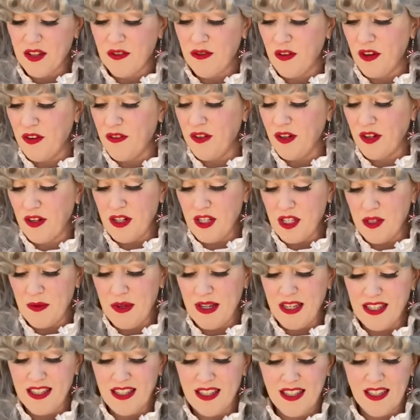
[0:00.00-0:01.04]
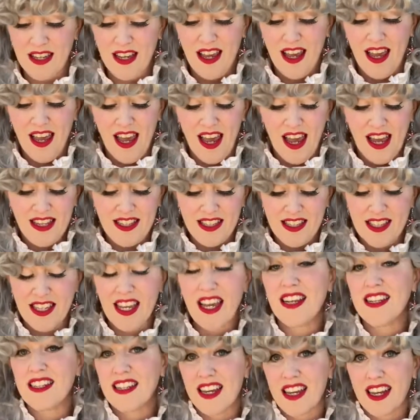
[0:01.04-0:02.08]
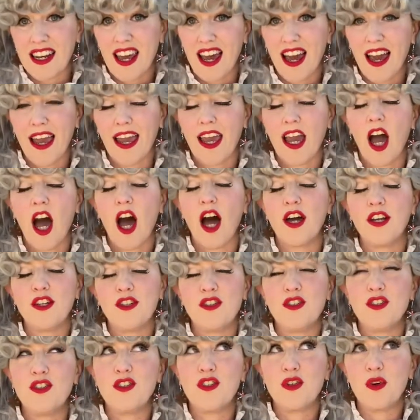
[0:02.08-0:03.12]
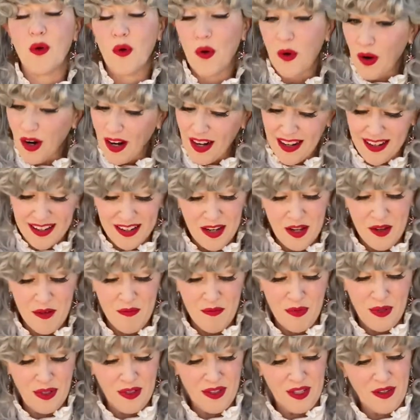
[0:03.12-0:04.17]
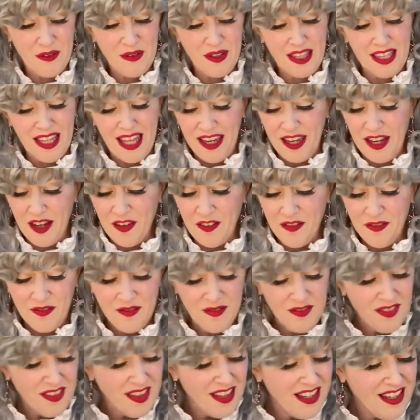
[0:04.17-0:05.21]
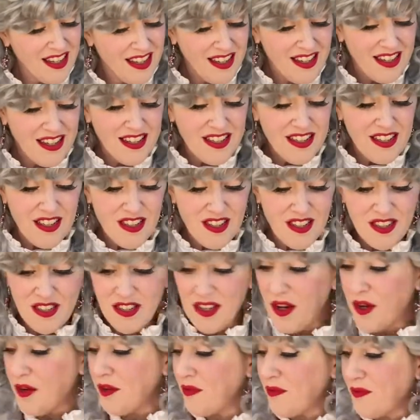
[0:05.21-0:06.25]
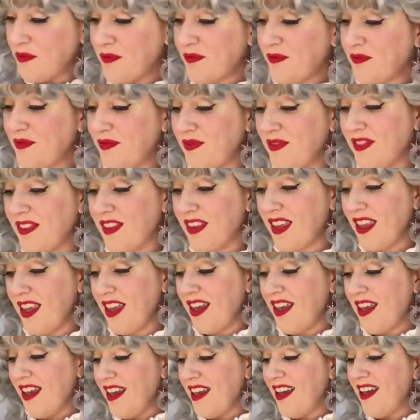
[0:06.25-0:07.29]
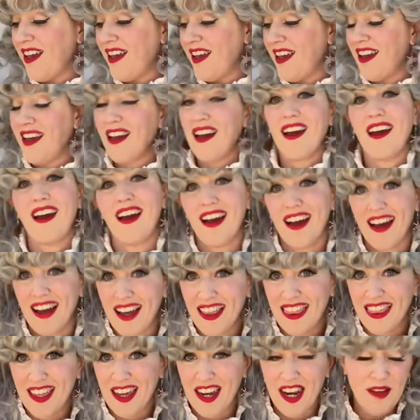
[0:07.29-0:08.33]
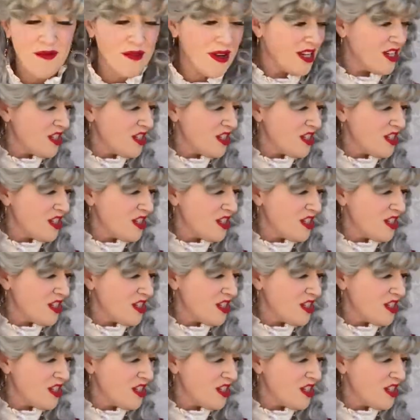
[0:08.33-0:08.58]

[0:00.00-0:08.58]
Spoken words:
for Christmas, and Santa and I adore building with Lego. So, I thought I might